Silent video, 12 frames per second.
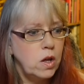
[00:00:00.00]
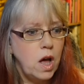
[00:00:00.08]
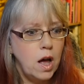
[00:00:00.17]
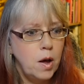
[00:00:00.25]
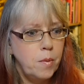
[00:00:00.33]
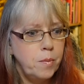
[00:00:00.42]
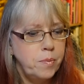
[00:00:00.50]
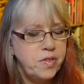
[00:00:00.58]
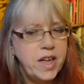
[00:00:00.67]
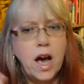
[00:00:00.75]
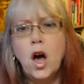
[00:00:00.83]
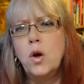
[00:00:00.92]

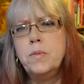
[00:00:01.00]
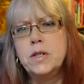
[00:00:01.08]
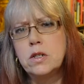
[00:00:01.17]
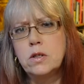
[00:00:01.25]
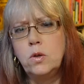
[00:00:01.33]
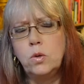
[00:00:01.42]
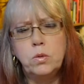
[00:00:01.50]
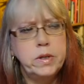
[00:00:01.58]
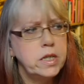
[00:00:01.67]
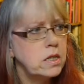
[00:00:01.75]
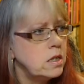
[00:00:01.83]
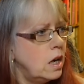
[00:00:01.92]
Their home is just
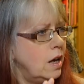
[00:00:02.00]
glorious.